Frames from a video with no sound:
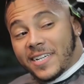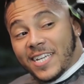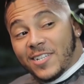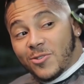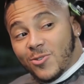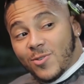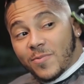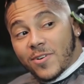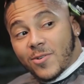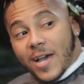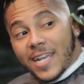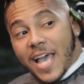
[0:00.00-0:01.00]
But they do,
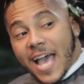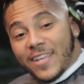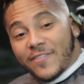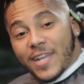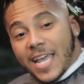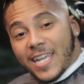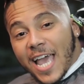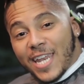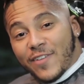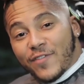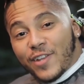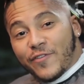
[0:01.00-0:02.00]
bro. And
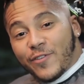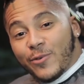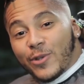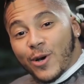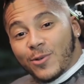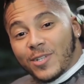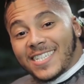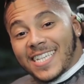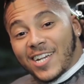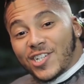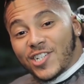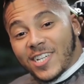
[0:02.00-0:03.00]
even if you don't
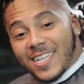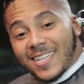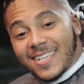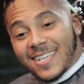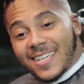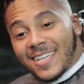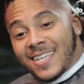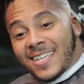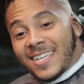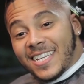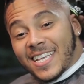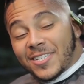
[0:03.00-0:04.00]
sanction it,
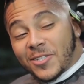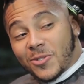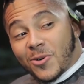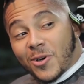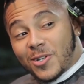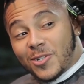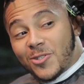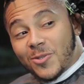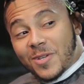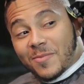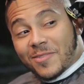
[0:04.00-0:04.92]
they're still going to do